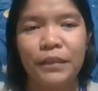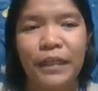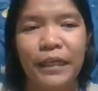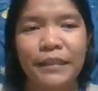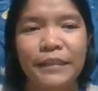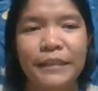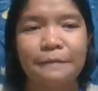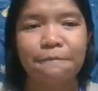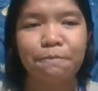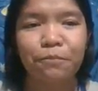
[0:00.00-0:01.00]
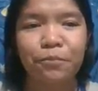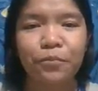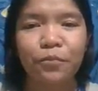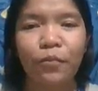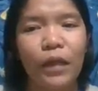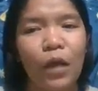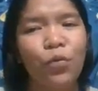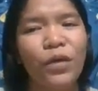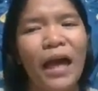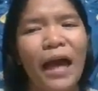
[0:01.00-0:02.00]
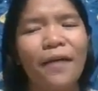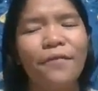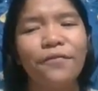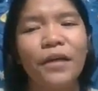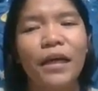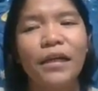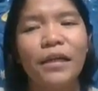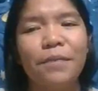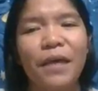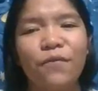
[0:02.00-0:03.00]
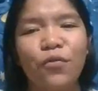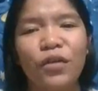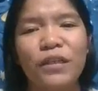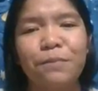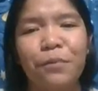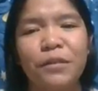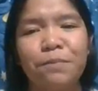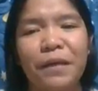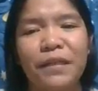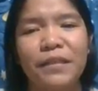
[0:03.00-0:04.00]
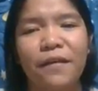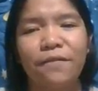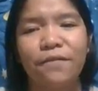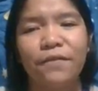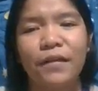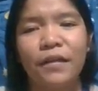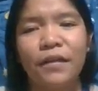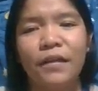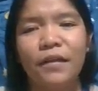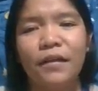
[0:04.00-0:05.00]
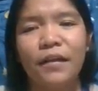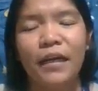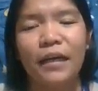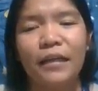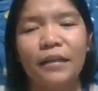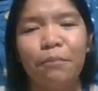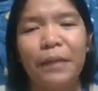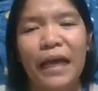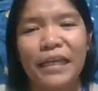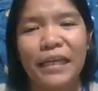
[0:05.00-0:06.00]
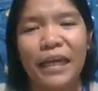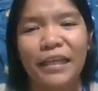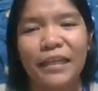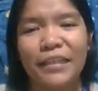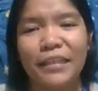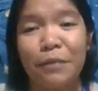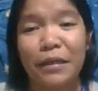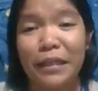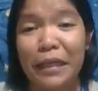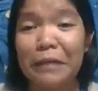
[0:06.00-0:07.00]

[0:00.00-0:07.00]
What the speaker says: Next, we have the behaviorist perspective in planning and assessment.